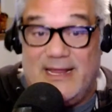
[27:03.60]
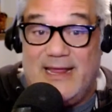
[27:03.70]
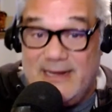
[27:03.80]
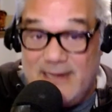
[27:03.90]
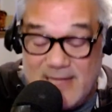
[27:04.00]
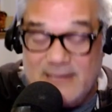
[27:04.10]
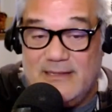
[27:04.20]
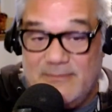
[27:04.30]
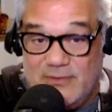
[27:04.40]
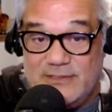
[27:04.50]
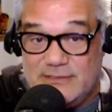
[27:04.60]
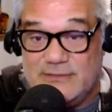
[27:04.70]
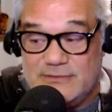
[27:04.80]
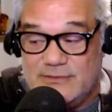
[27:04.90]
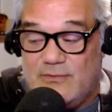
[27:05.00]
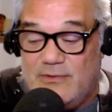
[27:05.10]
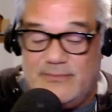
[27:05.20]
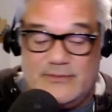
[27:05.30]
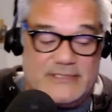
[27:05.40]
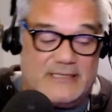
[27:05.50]
and not the
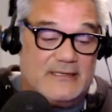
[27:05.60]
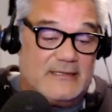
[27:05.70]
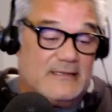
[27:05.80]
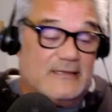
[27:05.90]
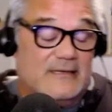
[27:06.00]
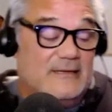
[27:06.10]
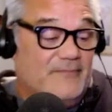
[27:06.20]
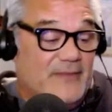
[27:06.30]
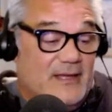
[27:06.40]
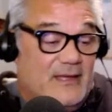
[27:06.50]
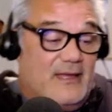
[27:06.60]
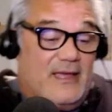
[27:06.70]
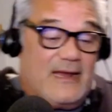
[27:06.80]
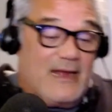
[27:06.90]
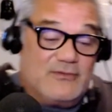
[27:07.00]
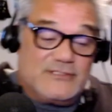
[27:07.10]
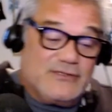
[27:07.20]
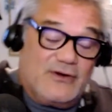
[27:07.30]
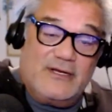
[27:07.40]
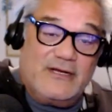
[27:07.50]
0.001%. And I was
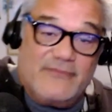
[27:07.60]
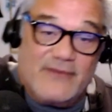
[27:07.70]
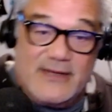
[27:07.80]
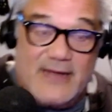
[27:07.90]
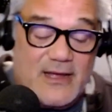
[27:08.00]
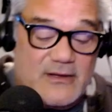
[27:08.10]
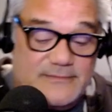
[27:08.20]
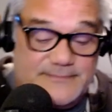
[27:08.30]
starting to find out